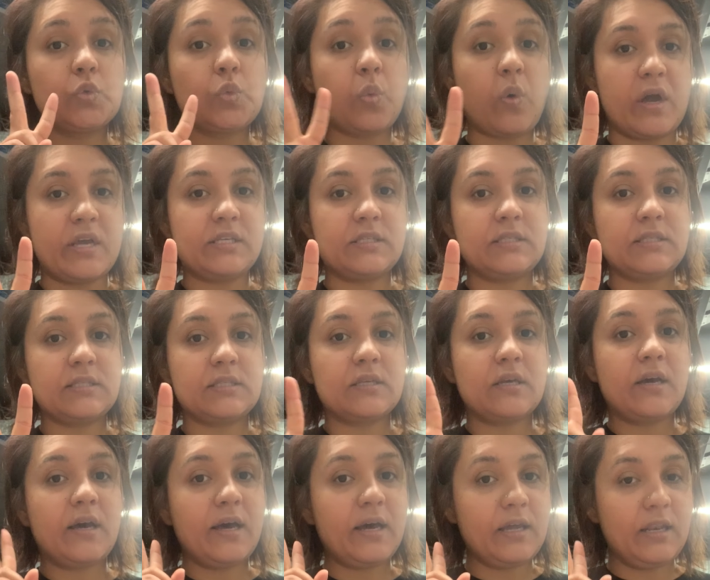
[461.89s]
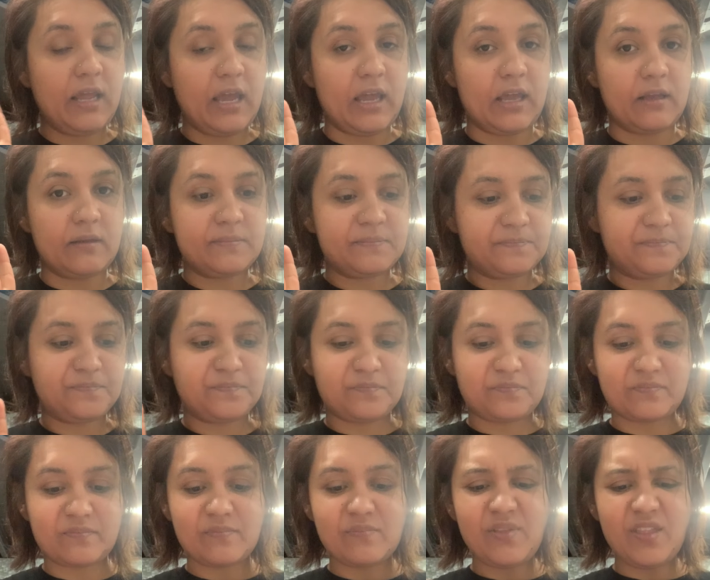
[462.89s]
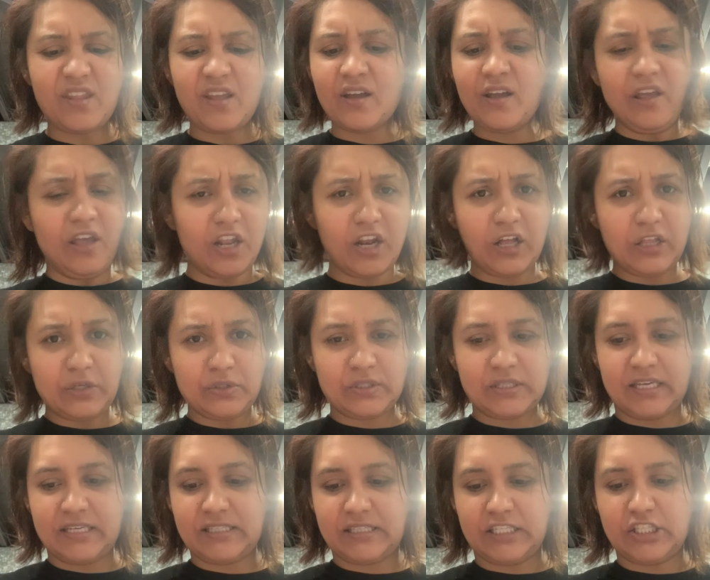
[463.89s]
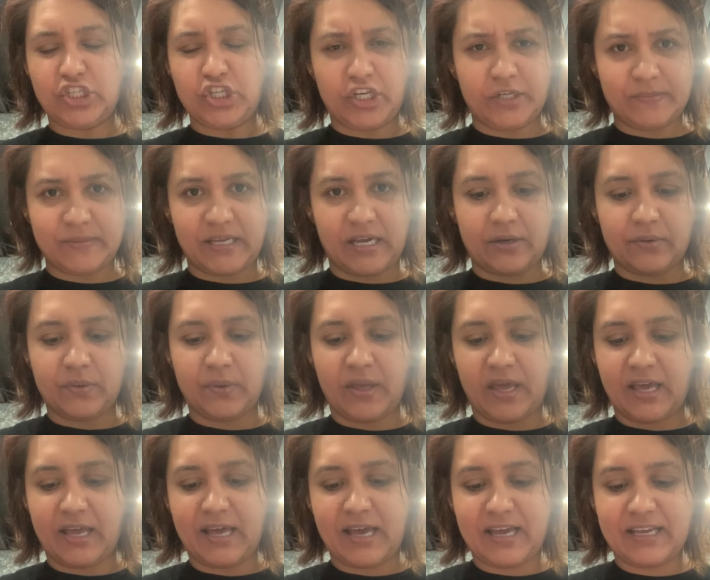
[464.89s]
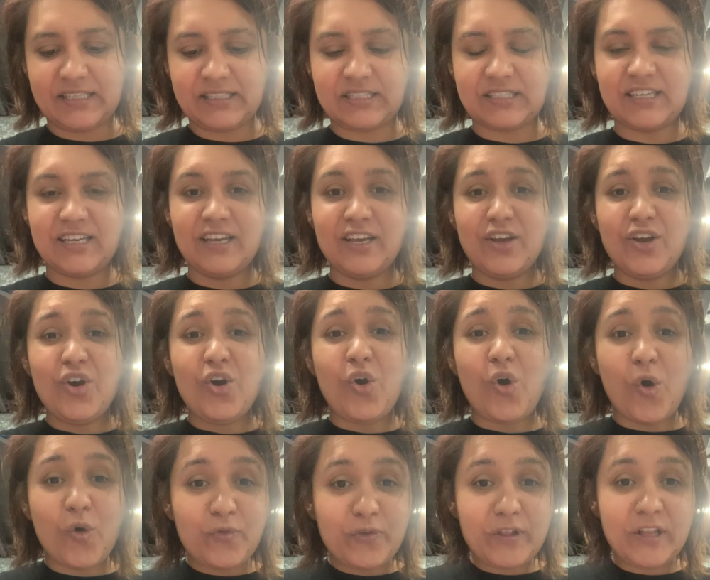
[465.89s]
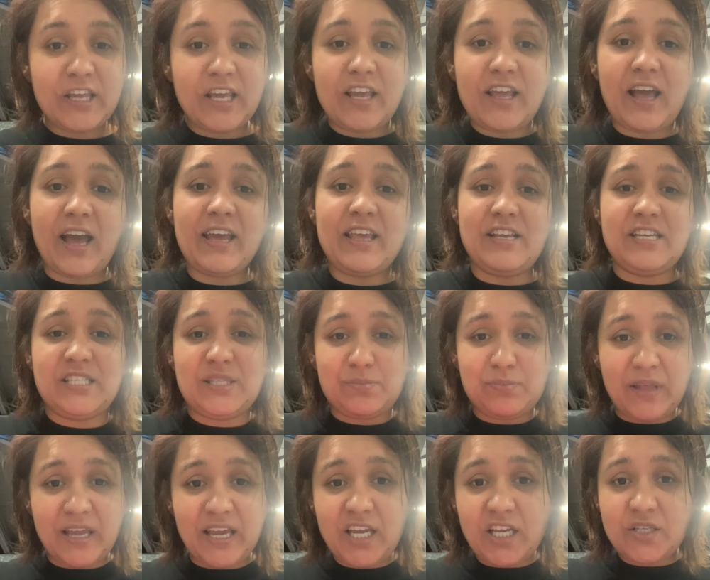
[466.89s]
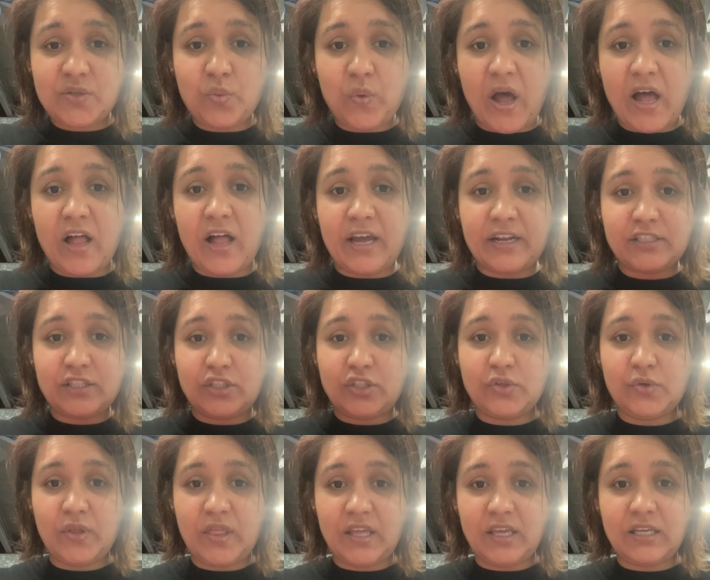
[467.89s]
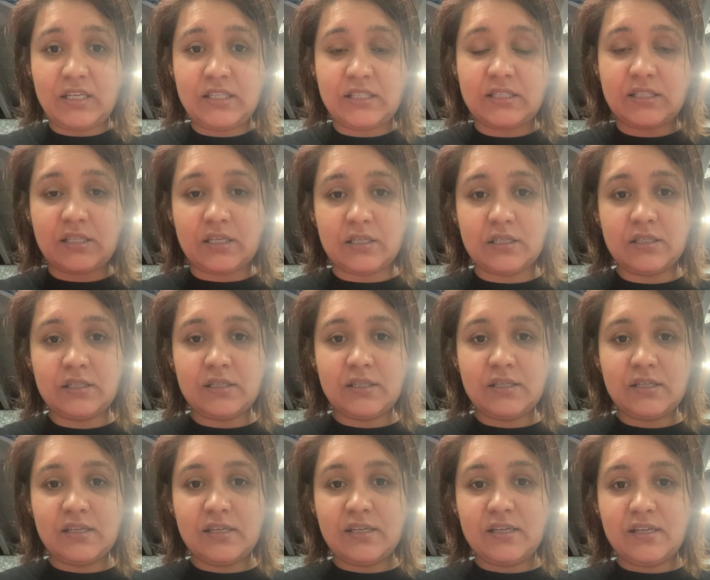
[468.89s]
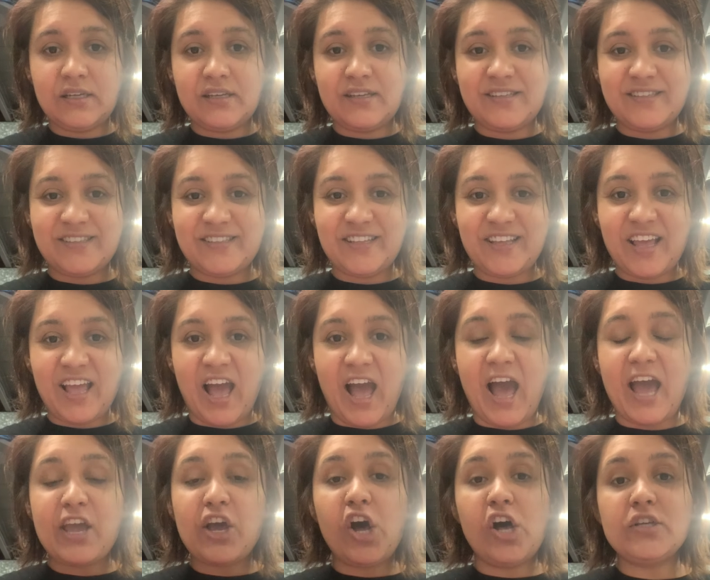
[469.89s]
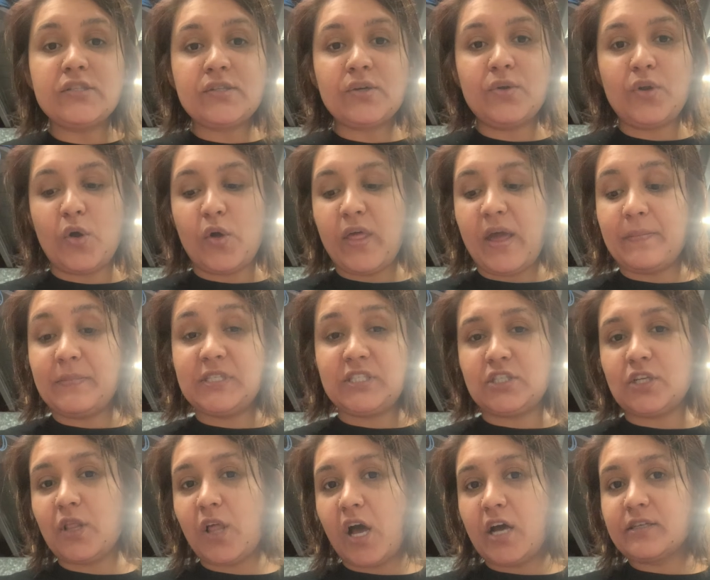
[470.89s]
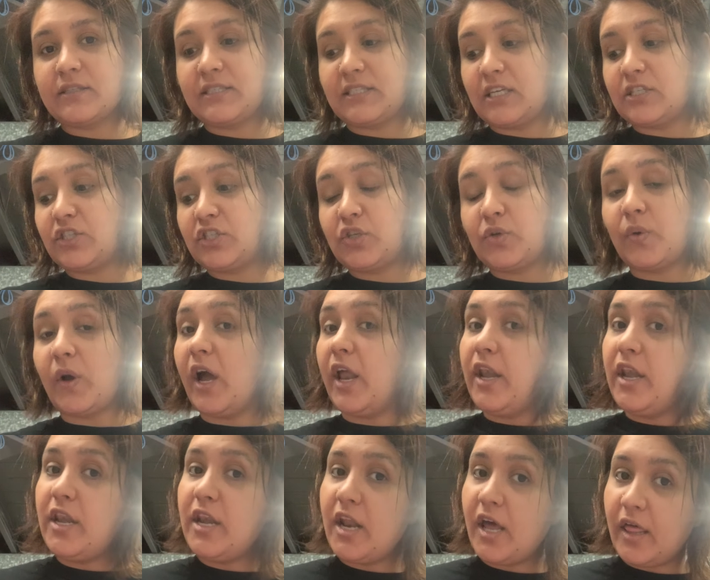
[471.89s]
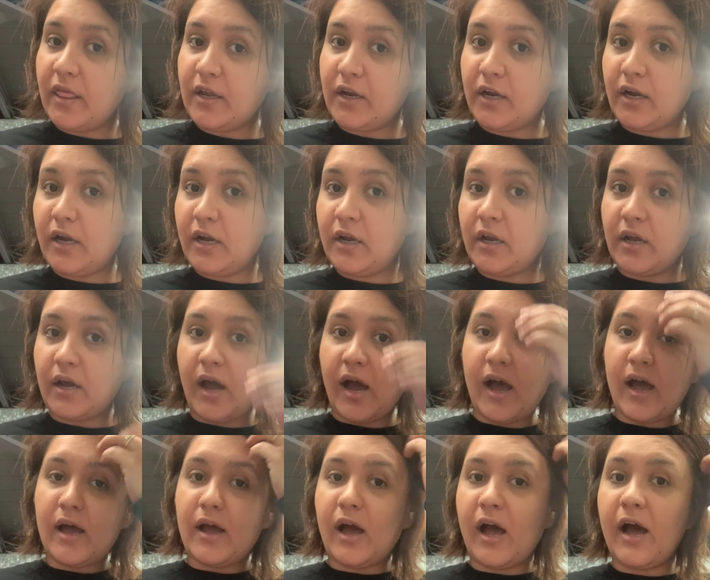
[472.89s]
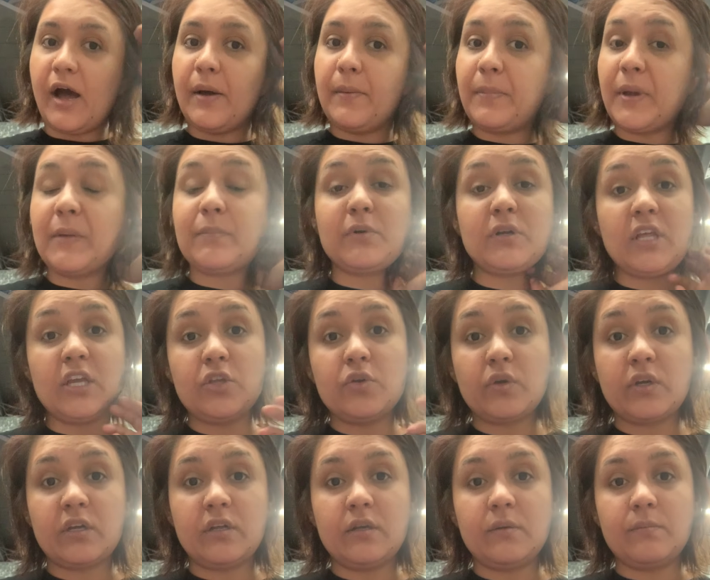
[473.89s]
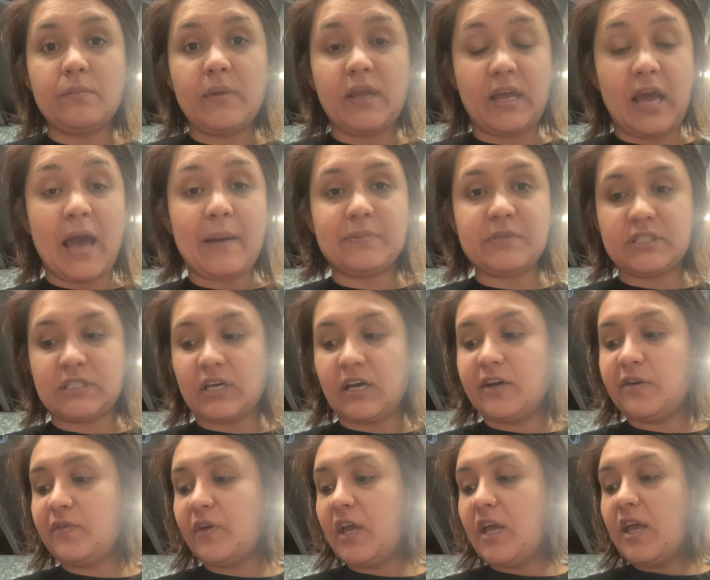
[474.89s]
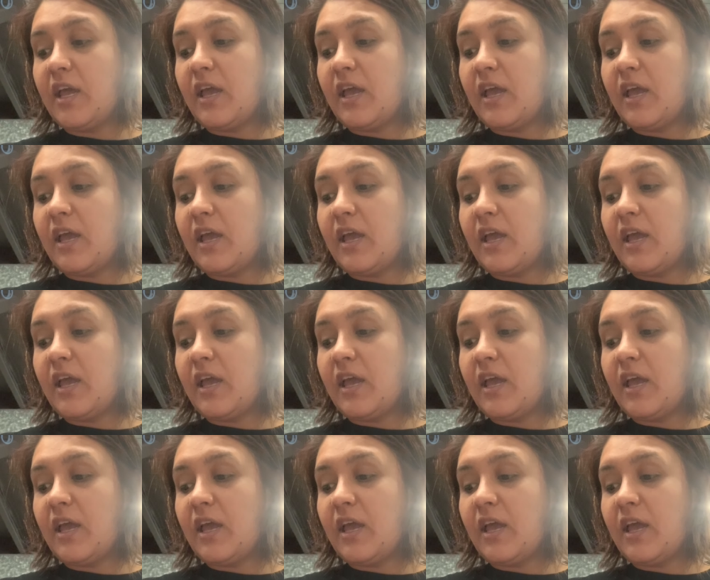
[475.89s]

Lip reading: twice a day. Get all those nasty germs out, okay guys? Hopefully I explained well how to do this. I also know that Mr. Long sent you another paper that you could make copies of.